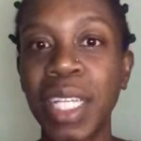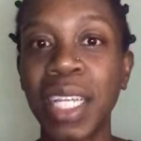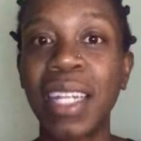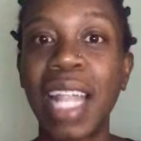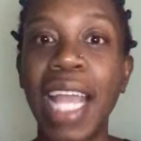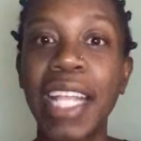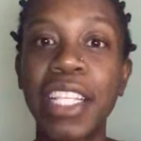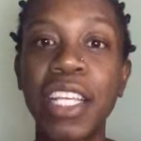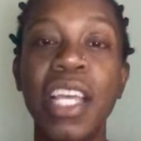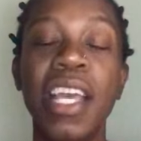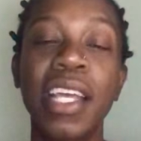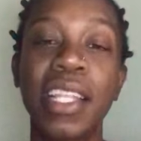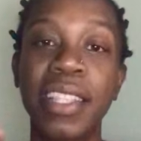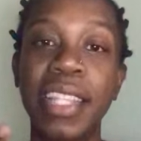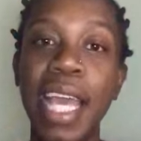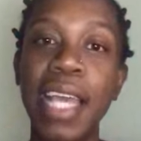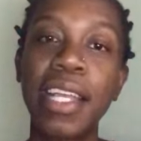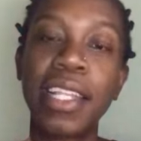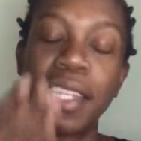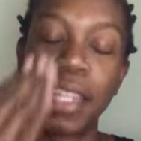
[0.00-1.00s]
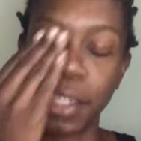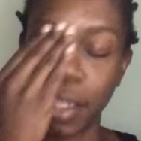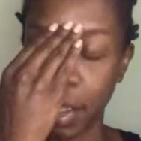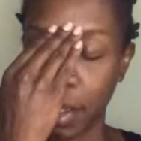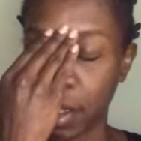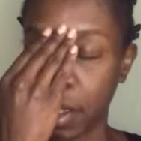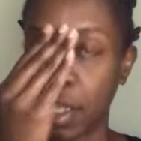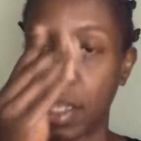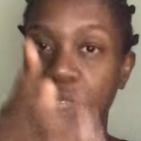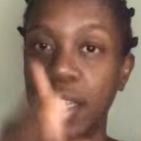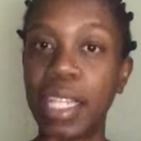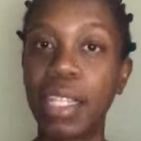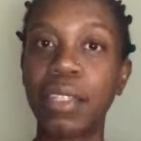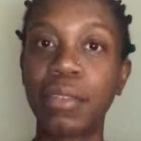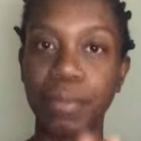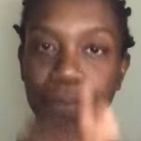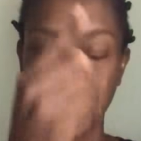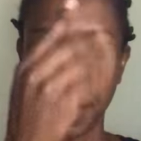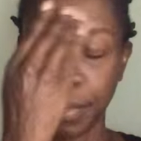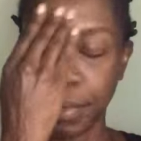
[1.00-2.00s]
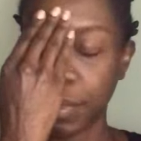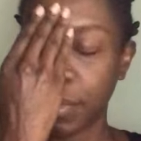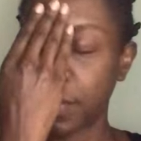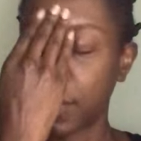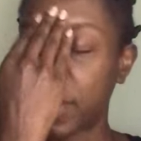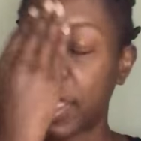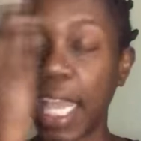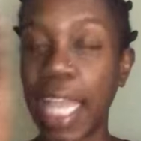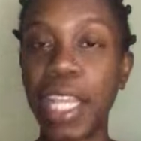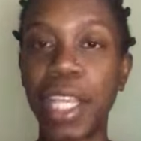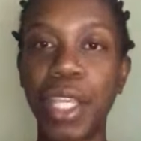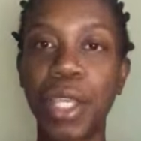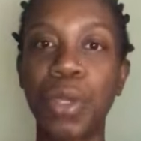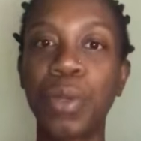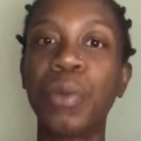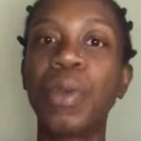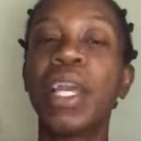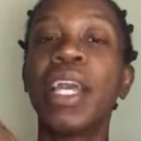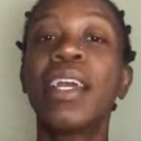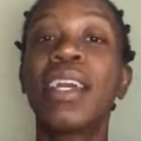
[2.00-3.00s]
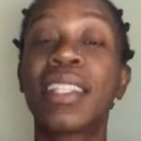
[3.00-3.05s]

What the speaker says: like and Thank you.